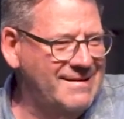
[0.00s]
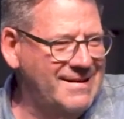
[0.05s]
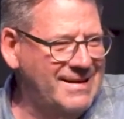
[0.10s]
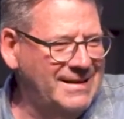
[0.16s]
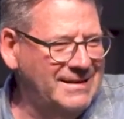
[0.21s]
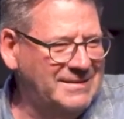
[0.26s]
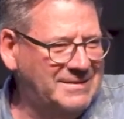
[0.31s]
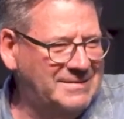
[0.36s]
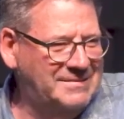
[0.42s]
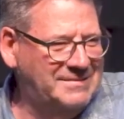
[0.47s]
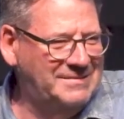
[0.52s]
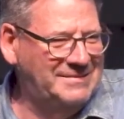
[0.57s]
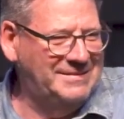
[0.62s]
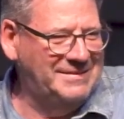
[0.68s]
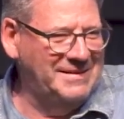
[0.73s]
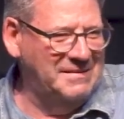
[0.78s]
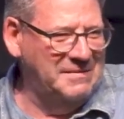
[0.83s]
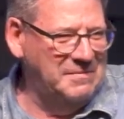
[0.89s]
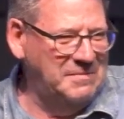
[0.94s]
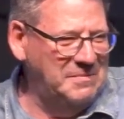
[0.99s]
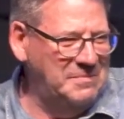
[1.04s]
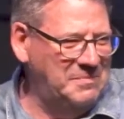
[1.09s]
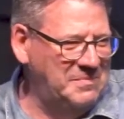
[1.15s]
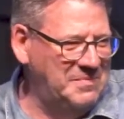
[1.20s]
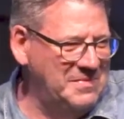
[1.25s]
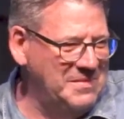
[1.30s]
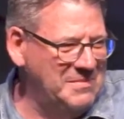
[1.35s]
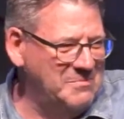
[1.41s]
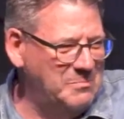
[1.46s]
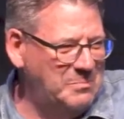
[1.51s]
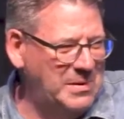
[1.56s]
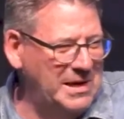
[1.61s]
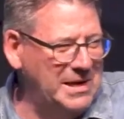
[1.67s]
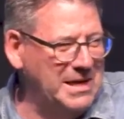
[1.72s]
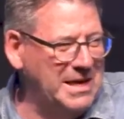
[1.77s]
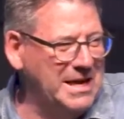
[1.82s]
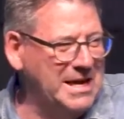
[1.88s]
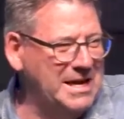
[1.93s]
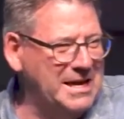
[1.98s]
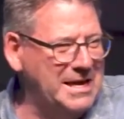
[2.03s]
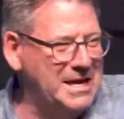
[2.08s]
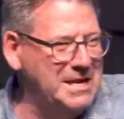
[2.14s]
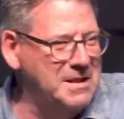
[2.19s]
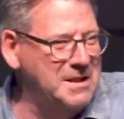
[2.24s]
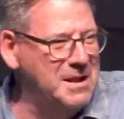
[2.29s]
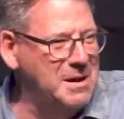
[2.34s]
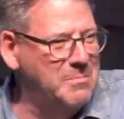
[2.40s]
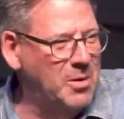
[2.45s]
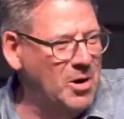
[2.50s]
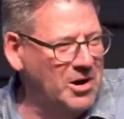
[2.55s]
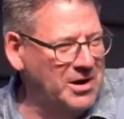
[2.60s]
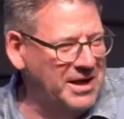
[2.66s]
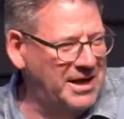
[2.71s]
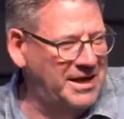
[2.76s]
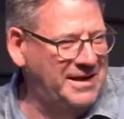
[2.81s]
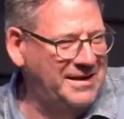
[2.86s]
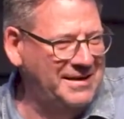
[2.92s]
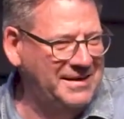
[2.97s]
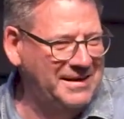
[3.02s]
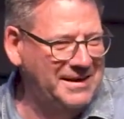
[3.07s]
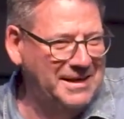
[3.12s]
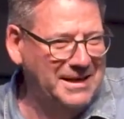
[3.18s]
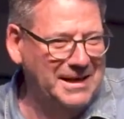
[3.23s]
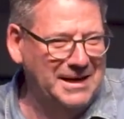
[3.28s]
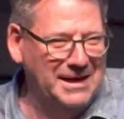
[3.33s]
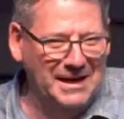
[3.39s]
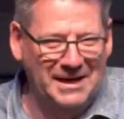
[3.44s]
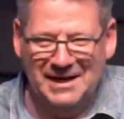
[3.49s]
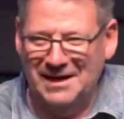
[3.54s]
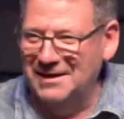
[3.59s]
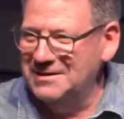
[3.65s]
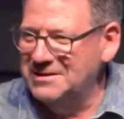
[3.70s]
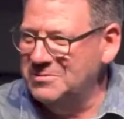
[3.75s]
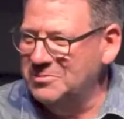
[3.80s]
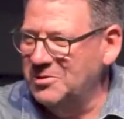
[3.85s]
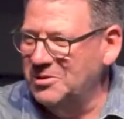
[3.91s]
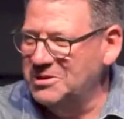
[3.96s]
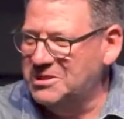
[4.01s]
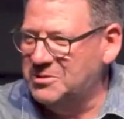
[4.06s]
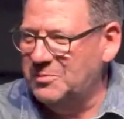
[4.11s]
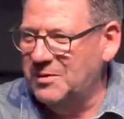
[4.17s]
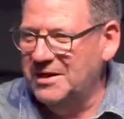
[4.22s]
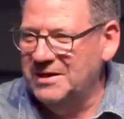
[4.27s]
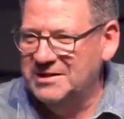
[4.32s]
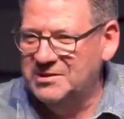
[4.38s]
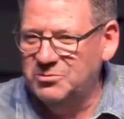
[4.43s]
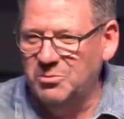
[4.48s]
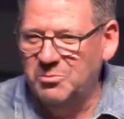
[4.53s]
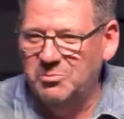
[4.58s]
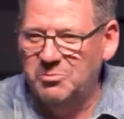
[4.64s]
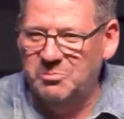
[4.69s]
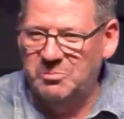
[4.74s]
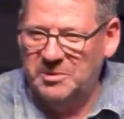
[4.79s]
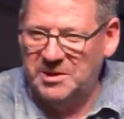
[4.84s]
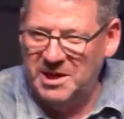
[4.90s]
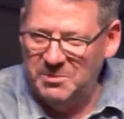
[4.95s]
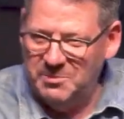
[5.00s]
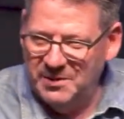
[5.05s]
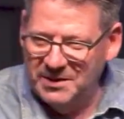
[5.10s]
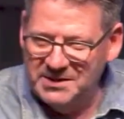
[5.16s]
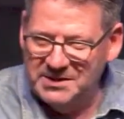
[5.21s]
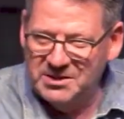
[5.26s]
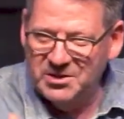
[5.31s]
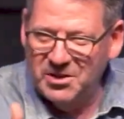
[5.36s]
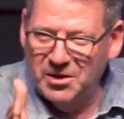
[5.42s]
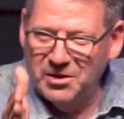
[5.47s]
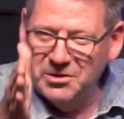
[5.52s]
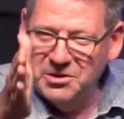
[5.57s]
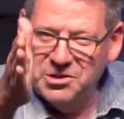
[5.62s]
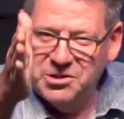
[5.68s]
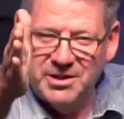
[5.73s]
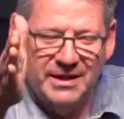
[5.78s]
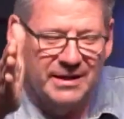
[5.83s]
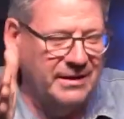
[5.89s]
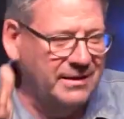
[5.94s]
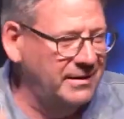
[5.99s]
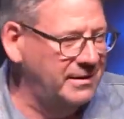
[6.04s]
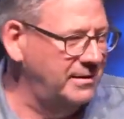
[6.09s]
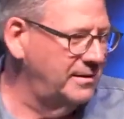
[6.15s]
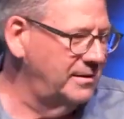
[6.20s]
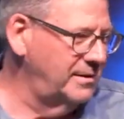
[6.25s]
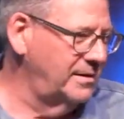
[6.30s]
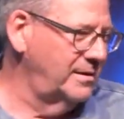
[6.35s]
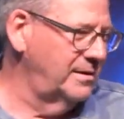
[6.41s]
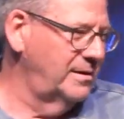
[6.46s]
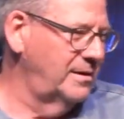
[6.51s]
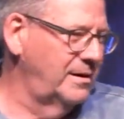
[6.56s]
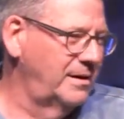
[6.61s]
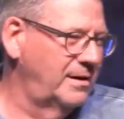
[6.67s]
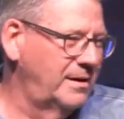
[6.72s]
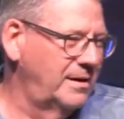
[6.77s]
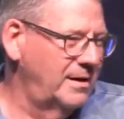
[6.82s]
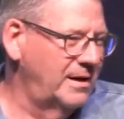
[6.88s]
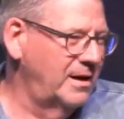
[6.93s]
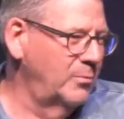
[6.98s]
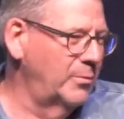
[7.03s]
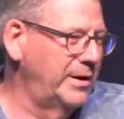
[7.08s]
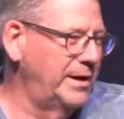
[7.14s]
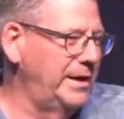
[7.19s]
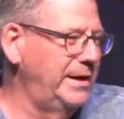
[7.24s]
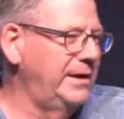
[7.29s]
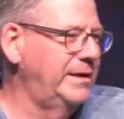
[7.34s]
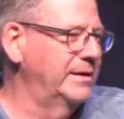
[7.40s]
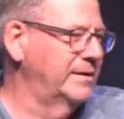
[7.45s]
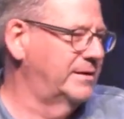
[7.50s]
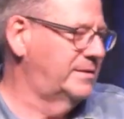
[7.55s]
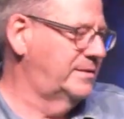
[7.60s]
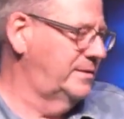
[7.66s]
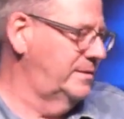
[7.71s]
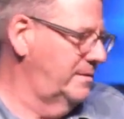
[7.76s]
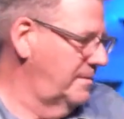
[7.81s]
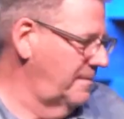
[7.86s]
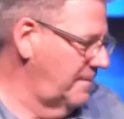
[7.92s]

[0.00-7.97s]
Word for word: And being in a body in an accountable space will keep us on track, and we need it.